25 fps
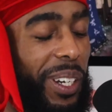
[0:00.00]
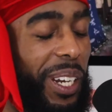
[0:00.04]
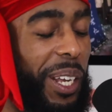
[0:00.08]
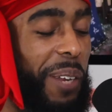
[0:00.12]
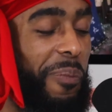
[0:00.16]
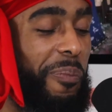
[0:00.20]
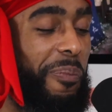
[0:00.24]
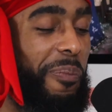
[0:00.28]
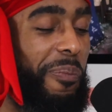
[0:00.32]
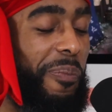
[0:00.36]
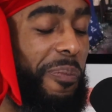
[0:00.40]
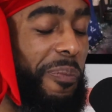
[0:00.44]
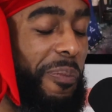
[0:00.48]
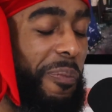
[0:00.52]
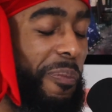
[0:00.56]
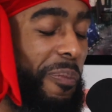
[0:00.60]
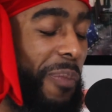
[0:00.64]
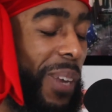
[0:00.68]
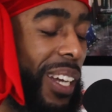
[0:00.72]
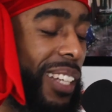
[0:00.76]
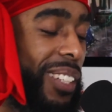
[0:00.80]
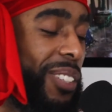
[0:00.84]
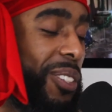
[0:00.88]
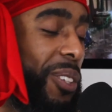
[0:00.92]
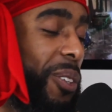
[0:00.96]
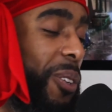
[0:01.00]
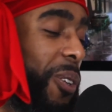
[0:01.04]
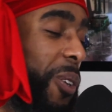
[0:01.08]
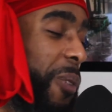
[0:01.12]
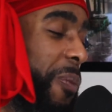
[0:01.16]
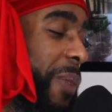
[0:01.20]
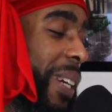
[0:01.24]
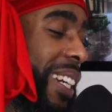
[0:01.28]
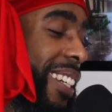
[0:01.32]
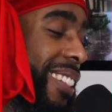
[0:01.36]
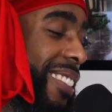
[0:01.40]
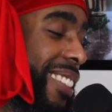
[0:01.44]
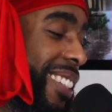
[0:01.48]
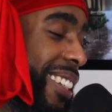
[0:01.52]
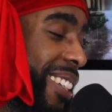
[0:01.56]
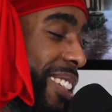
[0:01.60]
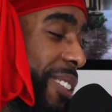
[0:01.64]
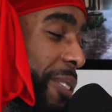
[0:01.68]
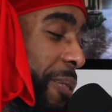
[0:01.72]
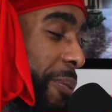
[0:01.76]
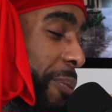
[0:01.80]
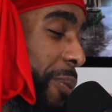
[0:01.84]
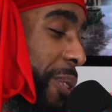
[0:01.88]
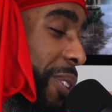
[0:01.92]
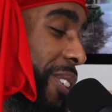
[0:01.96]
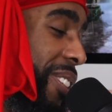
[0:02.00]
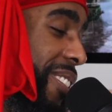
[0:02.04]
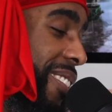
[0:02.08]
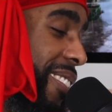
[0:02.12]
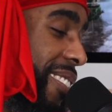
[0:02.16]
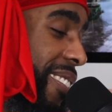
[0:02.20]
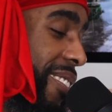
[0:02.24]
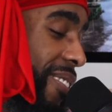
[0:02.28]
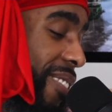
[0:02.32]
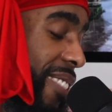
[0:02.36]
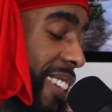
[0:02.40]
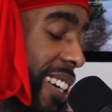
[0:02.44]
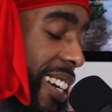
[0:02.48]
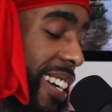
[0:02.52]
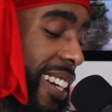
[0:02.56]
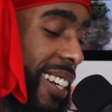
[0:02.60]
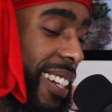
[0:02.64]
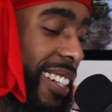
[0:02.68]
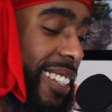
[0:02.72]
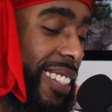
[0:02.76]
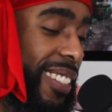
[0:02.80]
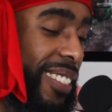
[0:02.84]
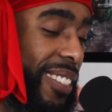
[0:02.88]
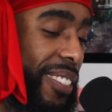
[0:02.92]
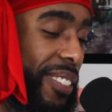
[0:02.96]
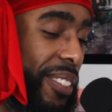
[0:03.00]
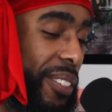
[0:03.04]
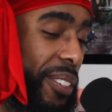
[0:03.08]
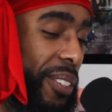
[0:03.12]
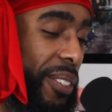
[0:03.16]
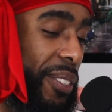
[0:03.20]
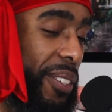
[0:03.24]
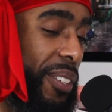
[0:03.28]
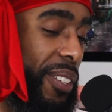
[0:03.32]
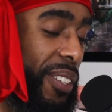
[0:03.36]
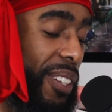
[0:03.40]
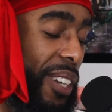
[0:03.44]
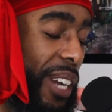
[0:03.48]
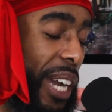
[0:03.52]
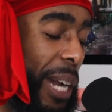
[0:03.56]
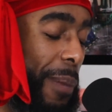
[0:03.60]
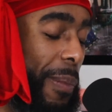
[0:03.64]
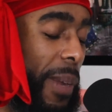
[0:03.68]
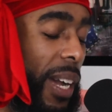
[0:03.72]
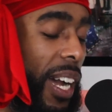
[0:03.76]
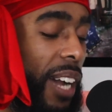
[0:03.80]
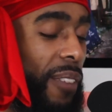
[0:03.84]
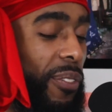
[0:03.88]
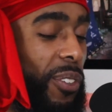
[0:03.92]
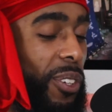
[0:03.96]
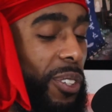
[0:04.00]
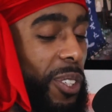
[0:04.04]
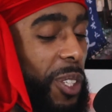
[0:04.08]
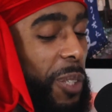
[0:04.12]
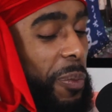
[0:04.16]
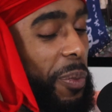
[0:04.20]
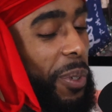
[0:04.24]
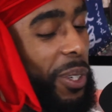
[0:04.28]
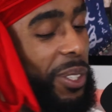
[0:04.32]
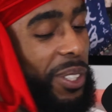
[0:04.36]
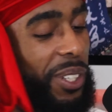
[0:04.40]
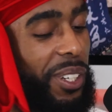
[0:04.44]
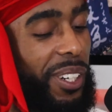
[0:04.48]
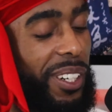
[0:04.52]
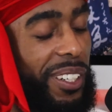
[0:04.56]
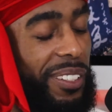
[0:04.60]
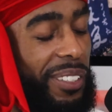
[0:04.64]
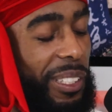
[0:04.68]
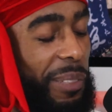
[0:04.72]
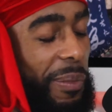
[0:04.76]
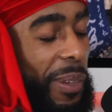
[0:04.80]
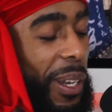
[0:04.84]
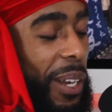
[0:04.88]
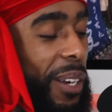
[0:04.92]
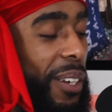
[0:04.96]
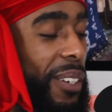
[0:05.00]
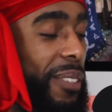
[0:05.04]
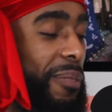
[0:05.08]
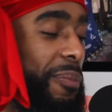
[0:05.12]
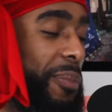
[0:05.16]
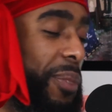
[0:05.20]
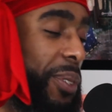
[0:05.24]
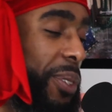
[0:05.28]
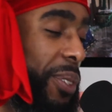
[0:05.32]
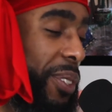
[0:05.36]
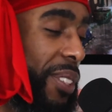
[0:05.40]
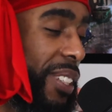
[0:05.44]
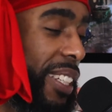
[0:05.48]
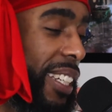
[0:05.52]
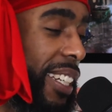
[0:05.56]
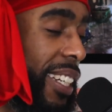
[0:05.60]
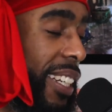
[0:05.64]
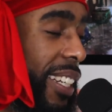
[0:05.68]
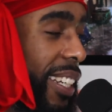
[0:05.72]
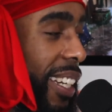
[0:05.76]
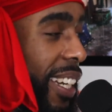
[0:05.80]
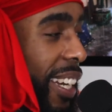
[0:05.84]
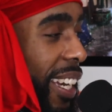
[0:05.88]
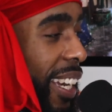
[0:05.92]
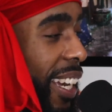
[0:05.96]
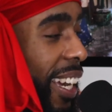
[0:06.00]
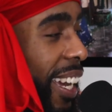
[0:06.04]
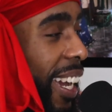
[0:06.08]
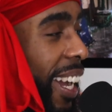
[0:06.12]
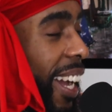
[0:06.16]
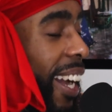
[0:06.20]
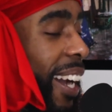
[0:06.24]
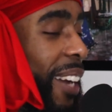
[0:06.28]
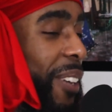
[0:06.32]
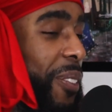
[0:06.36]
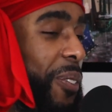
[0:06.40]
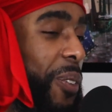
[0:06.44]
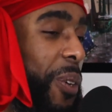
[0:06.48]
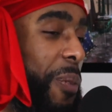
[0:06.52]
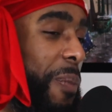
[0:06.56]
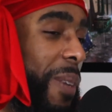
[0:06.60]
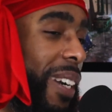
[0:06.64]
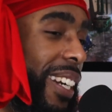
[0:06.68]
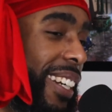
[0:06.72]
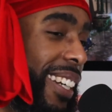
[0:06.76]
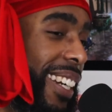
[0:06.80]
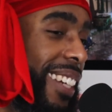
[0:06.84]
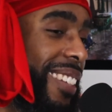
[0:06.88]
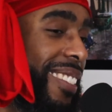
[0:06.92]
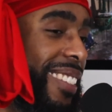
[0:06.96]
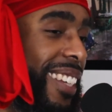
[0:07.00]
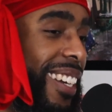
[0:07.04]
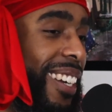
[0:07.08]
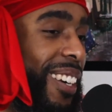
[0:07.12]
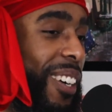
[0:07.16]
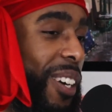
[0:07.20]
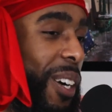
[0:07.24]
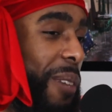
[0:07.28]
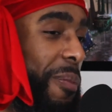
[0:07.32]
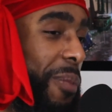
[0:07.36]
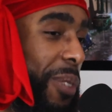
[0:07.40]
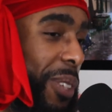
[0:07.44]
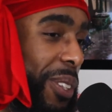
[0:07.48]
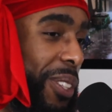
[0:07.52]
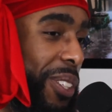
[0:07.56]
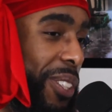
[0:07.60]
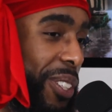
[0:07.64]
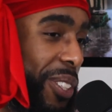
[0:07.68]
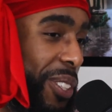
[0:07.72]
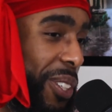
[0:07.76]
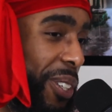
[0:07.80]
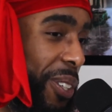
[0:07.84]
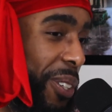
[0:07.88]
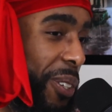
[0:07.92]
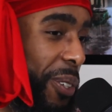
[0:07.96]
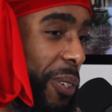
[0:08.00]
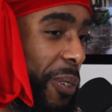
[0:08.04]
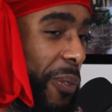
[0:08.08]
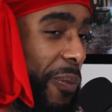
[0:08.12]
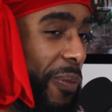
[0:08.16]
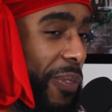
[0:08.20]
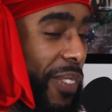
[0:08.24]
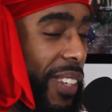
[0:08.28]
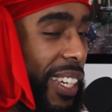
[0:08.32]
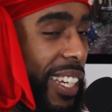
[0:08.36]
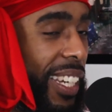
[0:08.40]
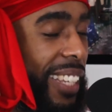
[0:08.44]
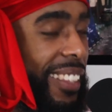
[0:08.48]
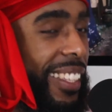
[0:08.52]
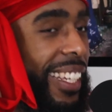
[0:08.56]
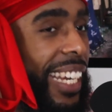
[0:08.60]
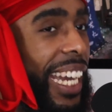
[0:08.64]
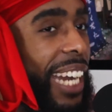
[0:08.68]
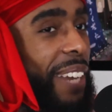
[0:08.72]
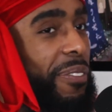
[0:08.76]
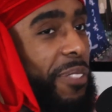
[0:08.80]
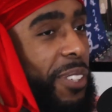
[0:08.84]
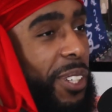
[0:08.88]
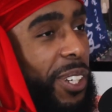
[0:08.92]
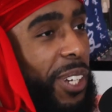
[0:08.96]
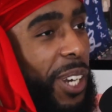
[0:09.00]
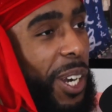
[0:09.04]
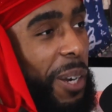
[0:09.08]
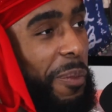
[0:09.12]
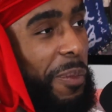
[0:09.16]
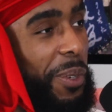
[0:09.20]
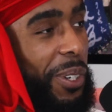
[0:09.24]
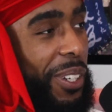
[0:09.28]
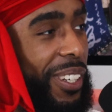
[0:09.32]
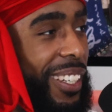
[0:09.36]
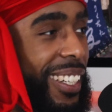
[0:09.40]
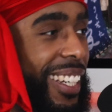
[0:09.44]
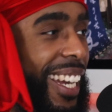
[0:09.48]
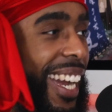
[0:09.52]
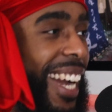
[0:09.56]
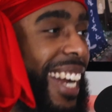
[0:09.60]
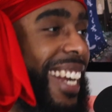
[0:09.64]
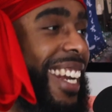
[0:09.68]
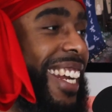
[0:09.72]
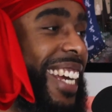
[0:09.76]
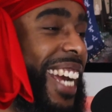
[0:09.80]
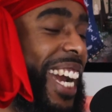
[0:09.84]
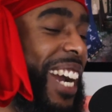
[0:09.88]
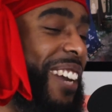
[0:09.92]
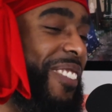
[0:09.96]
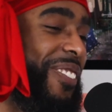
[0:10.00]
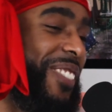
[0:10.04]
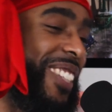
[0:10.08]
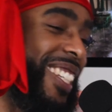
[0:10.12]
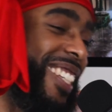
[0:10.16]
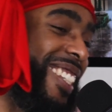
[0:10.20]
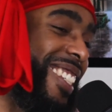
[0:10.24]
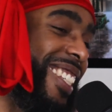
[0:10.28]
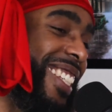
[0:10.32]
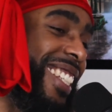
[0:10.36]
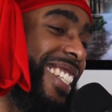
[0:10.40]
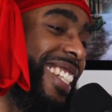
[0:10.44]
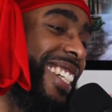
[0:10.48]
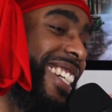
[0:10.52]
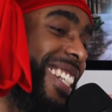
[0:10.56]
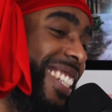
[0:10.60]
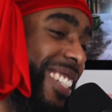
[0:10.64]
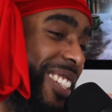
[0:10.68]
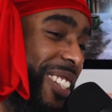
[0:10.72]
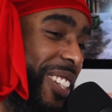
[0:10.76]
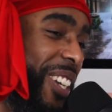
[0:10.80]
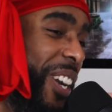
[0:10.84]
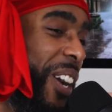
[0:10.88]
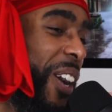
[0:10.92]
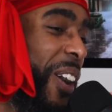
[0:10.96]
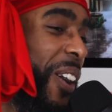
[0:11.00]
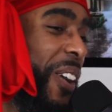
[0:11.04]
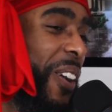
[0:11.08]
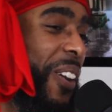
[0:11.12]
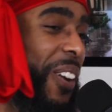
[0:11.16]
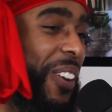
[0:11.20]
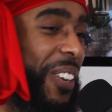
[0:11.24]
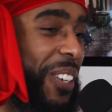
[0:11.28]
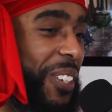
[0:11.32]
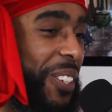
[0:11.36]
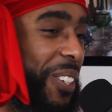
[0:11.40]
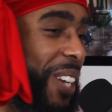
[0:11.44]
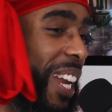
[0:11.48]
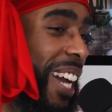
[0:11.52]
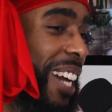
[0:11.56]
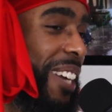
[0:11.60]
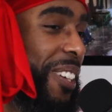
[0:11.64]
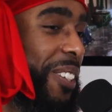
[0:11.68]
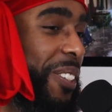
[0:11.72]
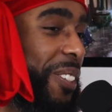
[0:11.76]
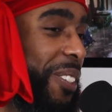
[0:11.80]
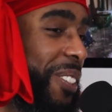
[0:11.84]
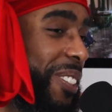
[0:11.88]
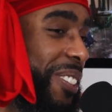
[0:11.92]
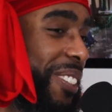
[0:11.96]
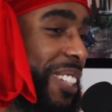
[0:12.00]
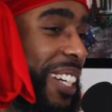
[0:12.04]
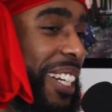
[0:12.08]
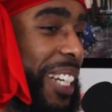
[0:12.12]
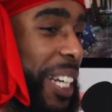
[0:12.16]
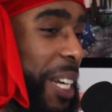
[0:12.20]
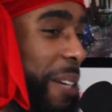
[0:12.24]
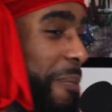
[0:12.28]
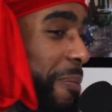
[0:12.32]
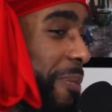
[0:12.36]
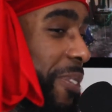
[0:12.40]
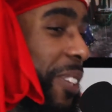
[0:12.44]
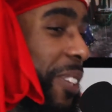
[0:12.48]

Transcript: then my joke basically was, right, so I've got this podcast about music and all my guests that come on the show, they have to come on and they have to snitch on like who's done them